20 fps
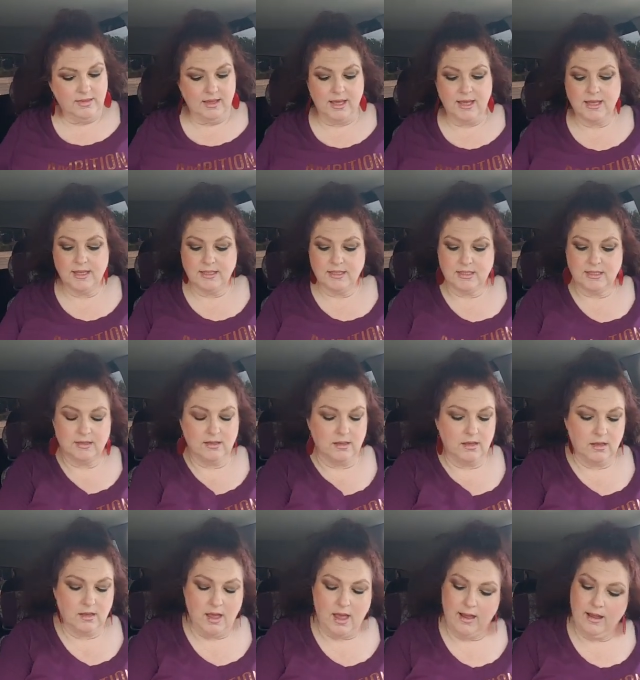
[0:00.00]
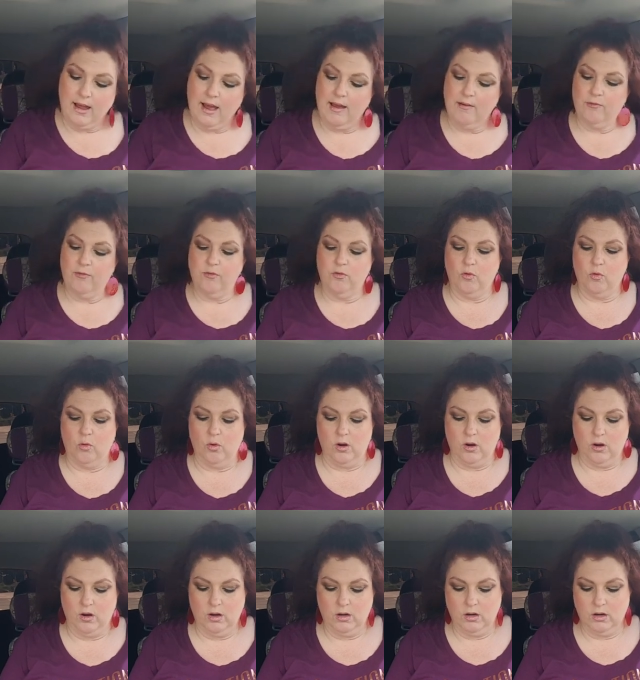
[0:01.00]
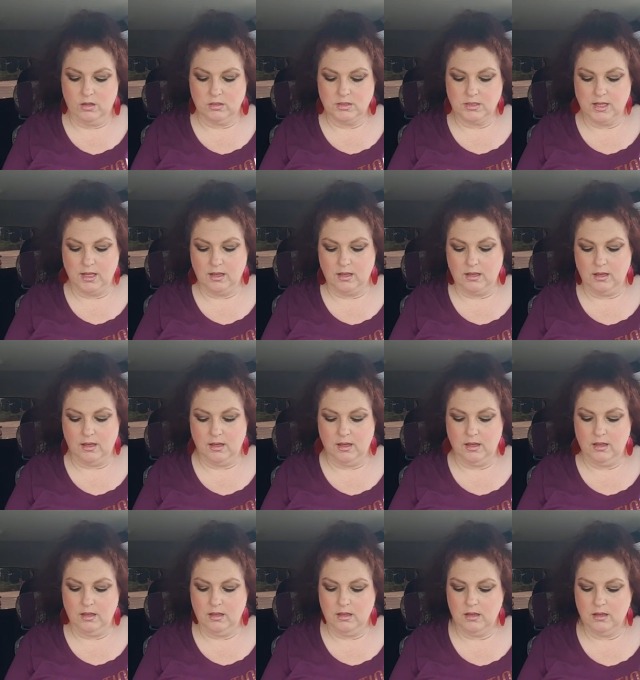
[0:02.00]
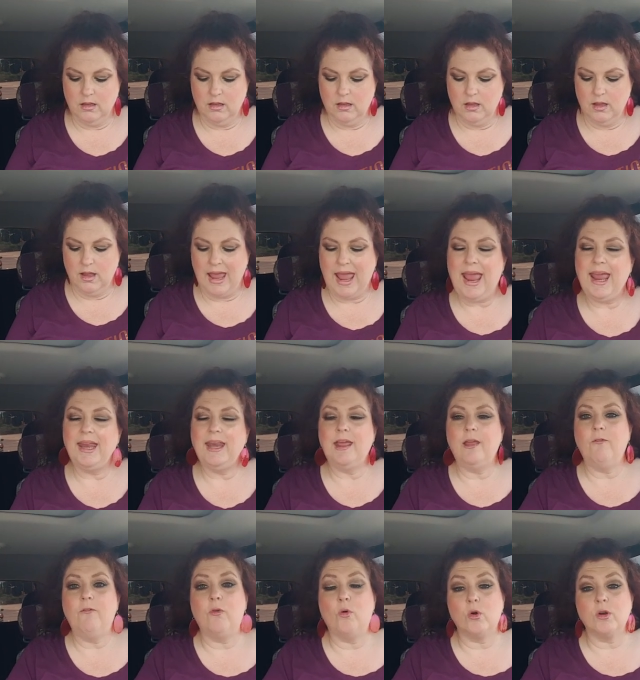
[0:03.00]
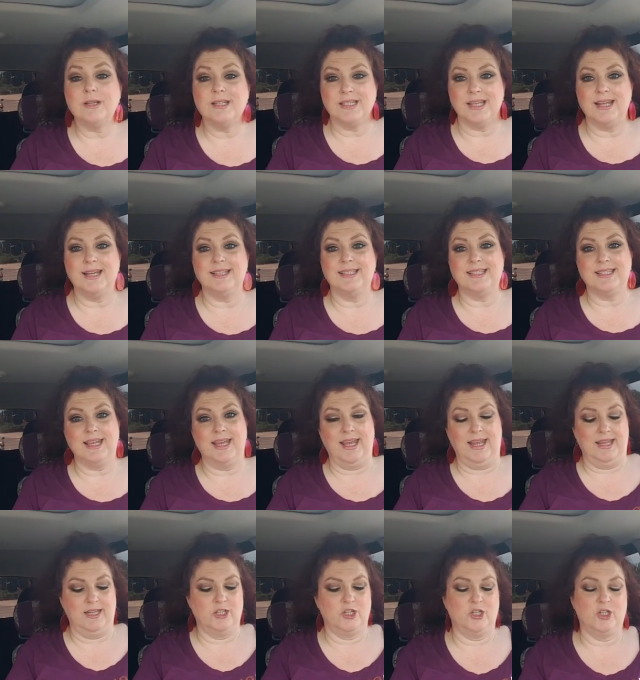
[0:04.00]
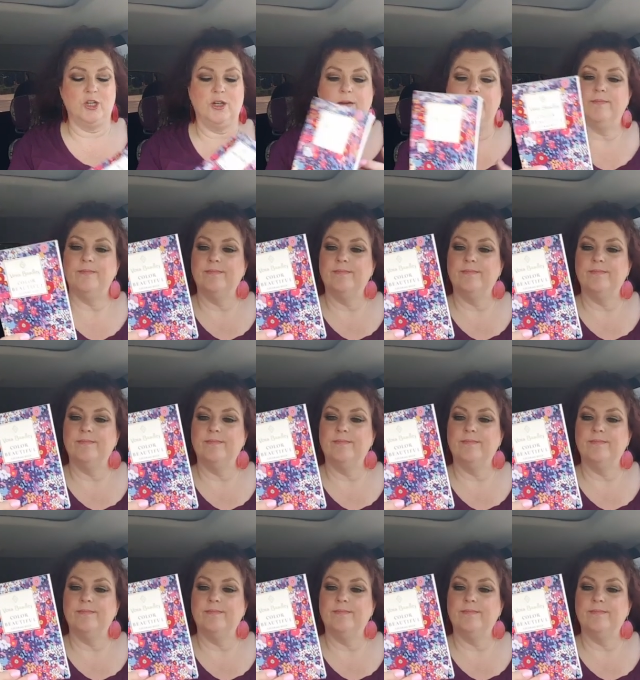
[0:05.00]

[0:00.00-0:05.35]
these I got for, I'll tell you, 84 cents each.